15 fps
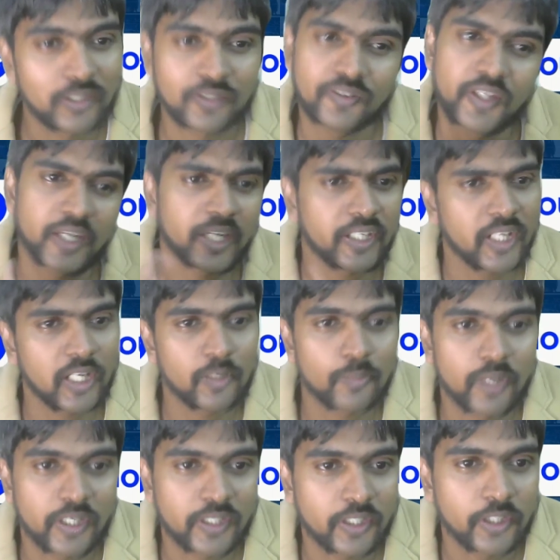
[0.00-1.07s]
they get
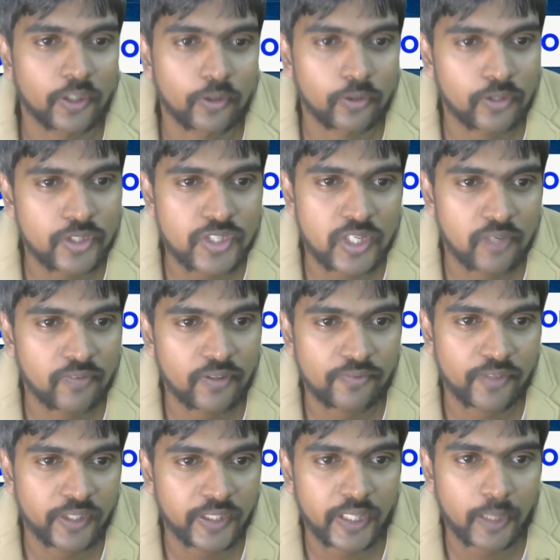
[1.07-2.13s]
eliminated due to the
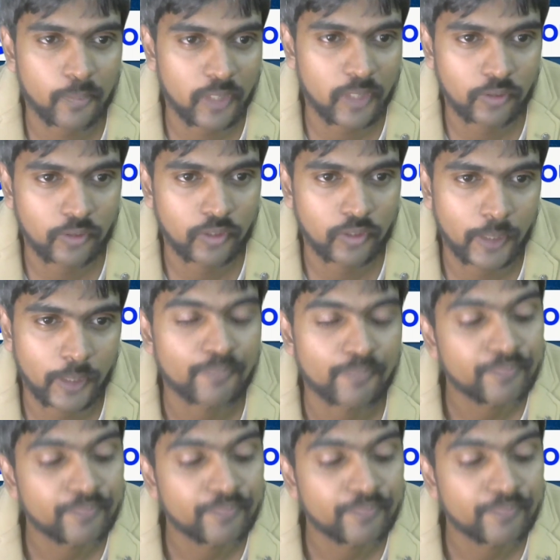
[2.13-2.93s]
self-defined timeline only.